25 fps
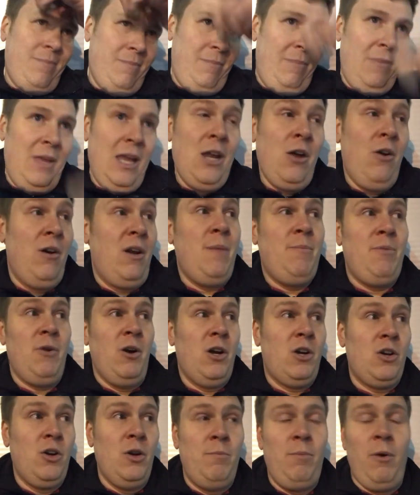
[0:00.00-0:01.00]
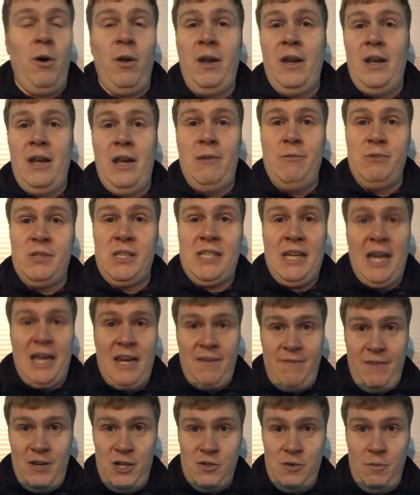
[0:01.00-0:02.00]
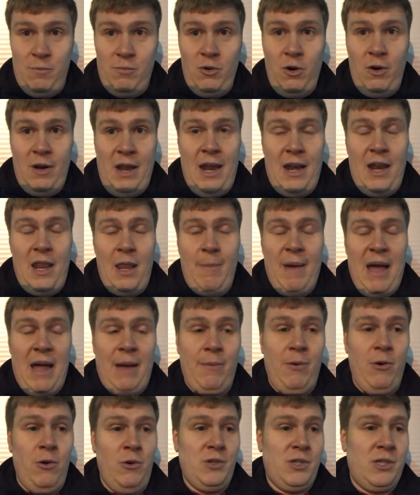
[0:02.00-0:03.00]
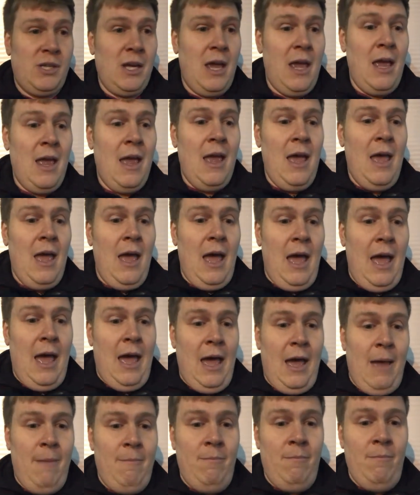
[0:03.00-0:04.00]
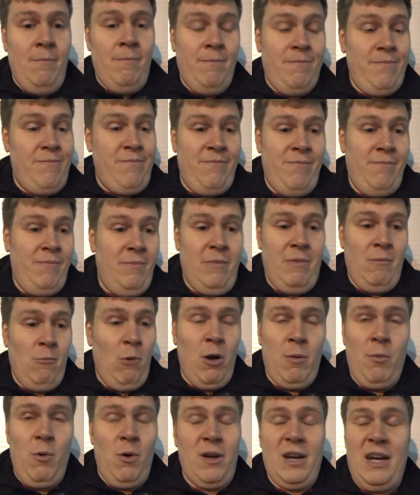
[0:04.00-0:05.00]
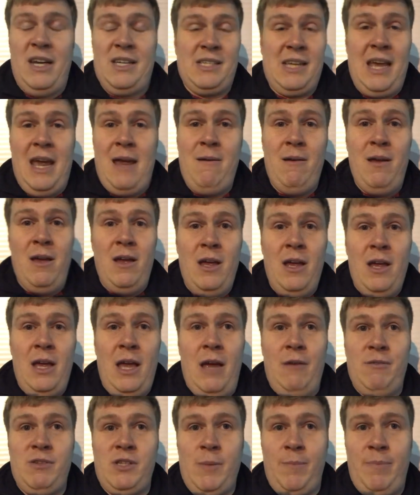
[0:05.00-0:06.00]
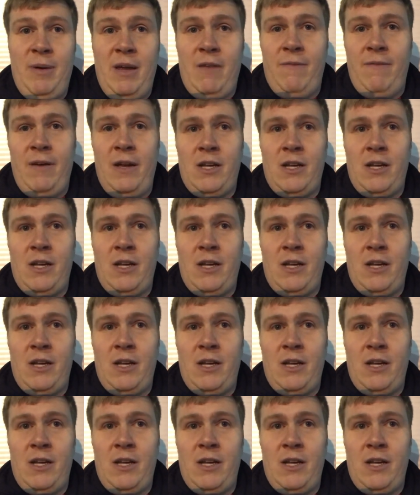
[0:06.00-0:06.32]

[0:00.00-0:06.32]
You know, and he put a good ball in, and it was a tidy finish from Broadhead at the back post. What more can I say? It was a big